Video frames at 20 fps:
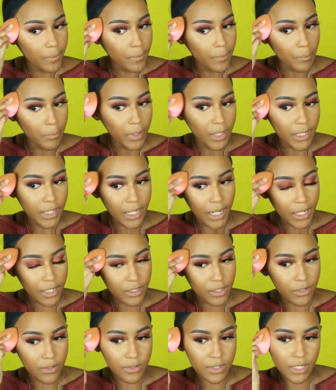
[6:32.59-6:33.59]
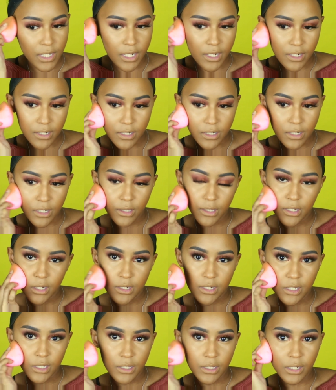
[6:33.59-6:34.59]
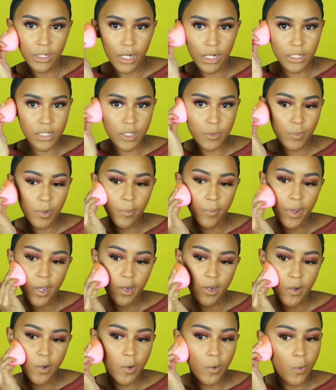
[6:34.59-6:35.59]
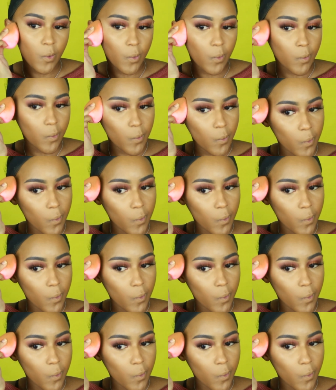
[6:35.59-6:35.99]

blend out those edges of the concealer that I just put back on.